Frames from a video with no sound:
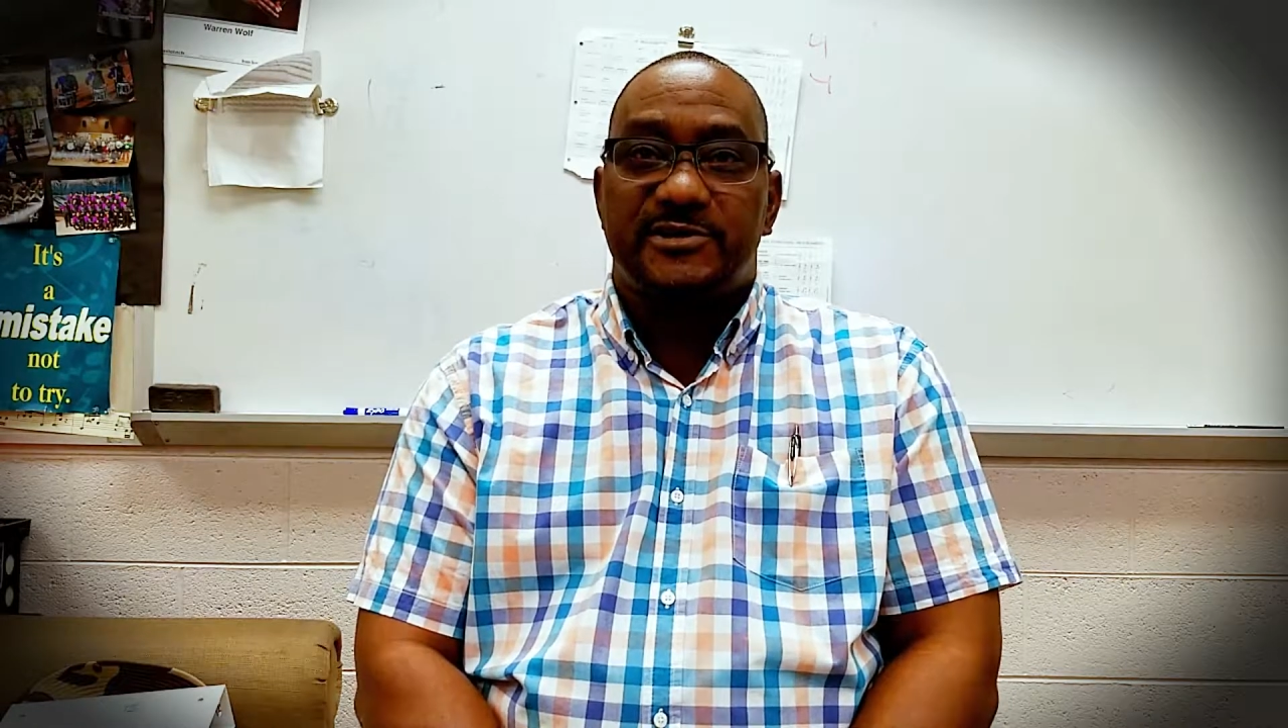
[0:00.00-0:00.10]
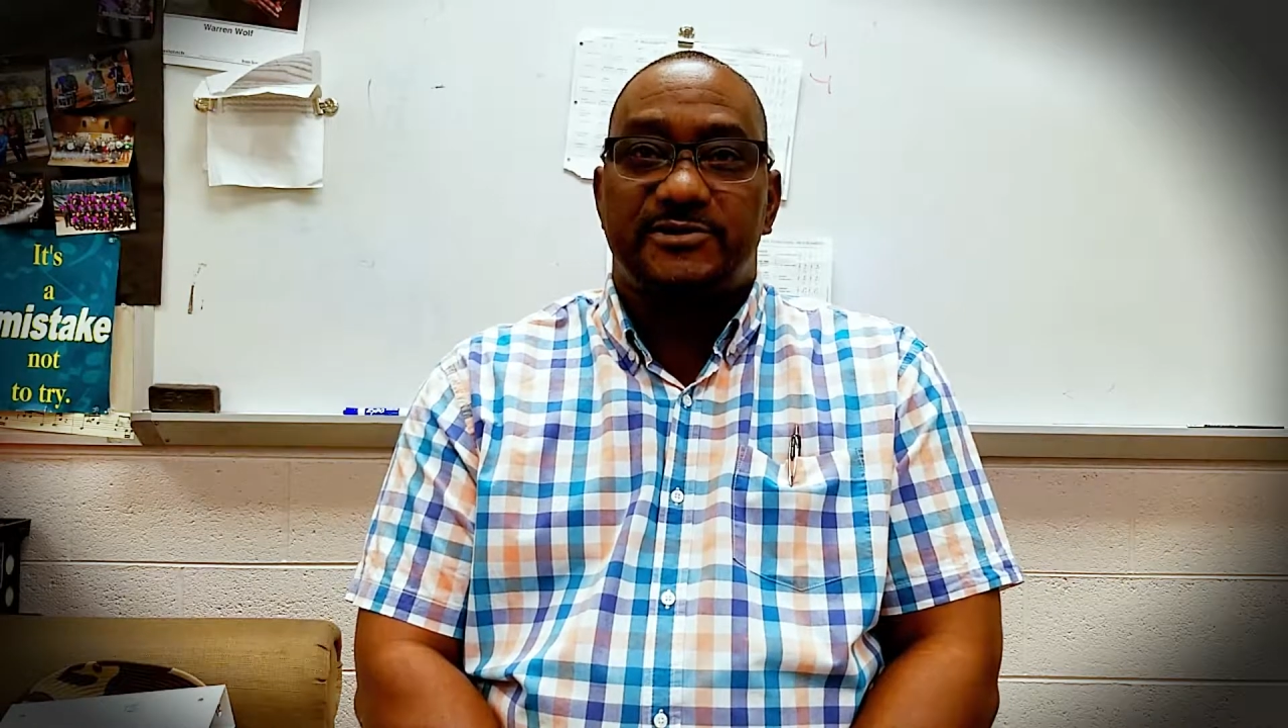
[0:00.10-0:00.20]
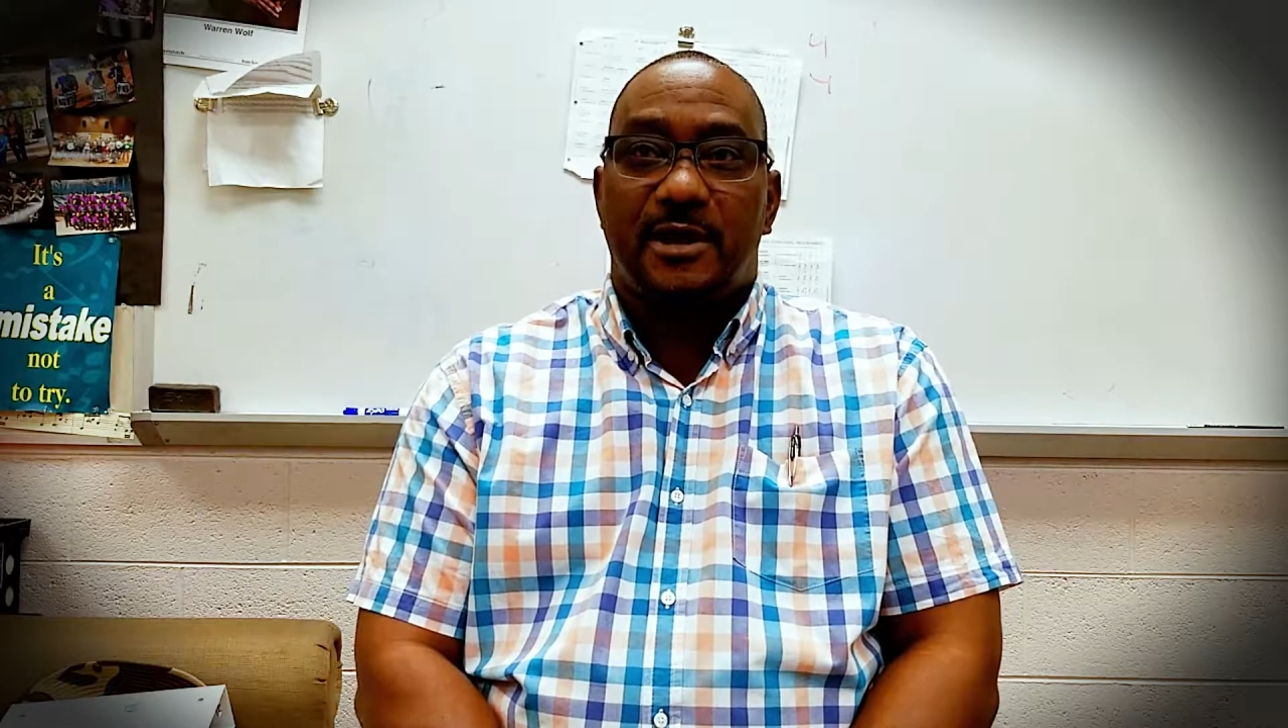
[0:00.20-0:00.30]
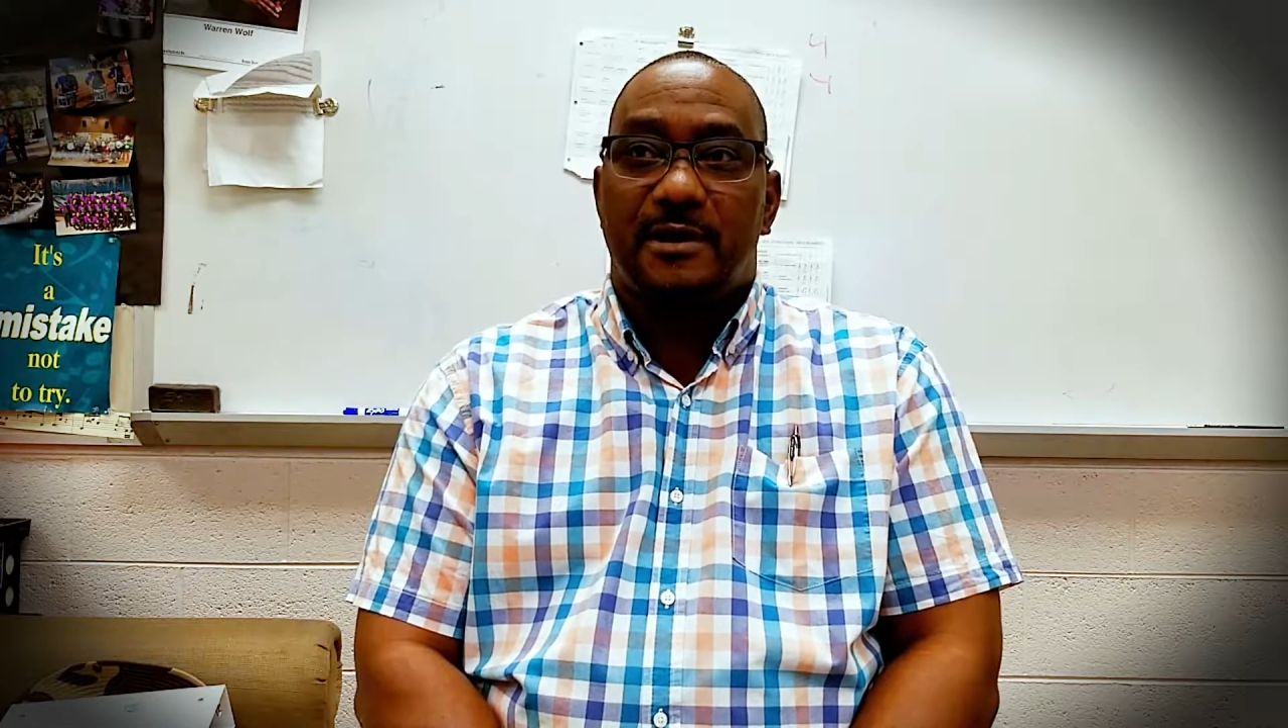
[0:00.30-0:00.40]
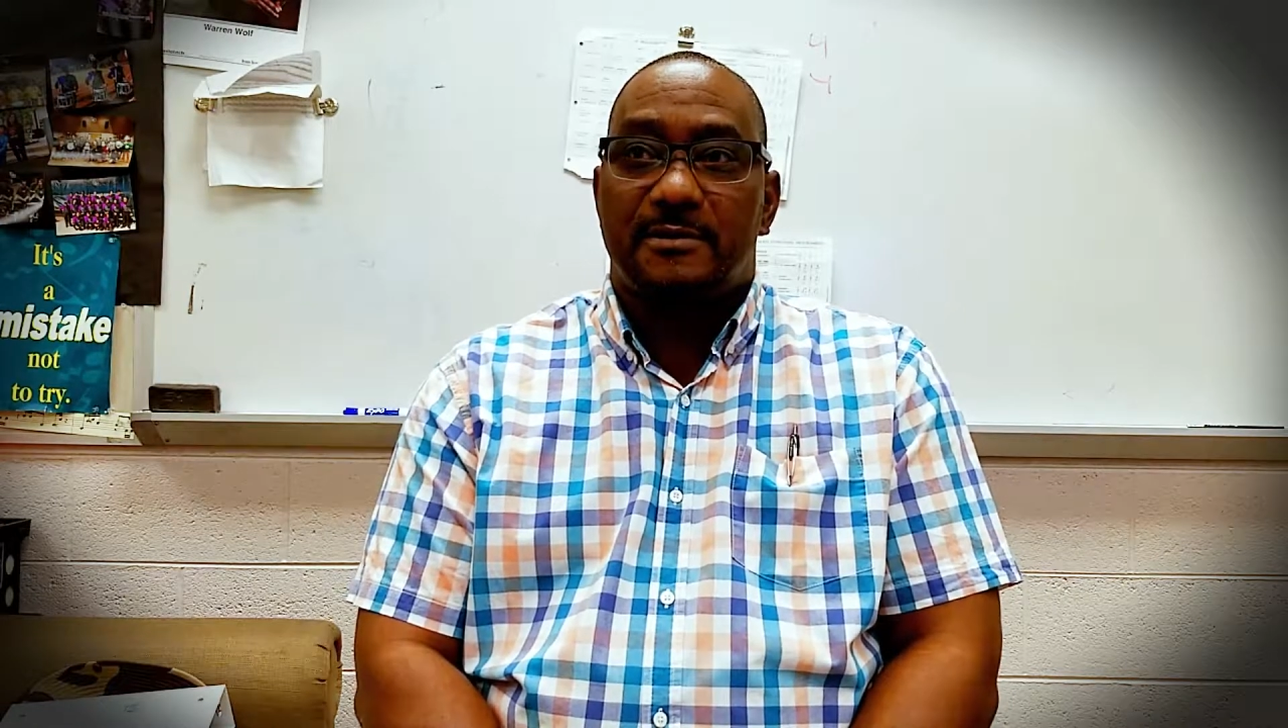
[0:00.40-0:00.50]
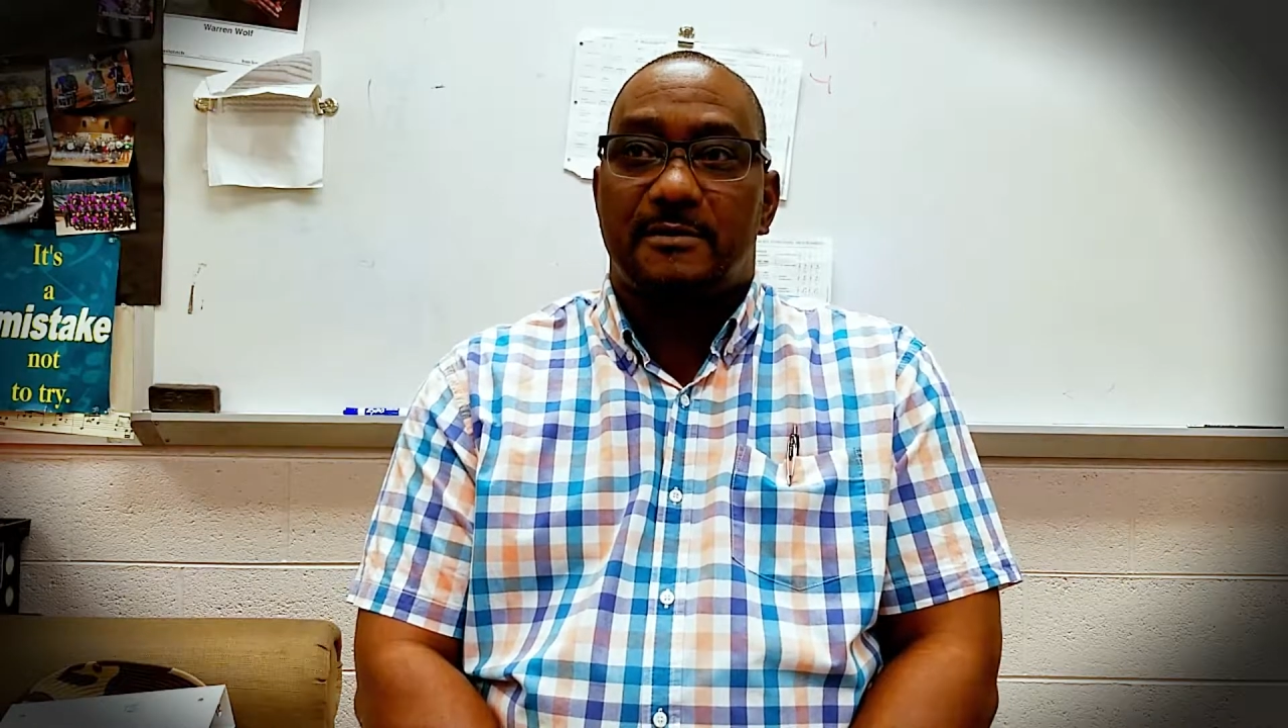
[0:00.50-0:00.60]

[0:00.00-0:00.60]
shot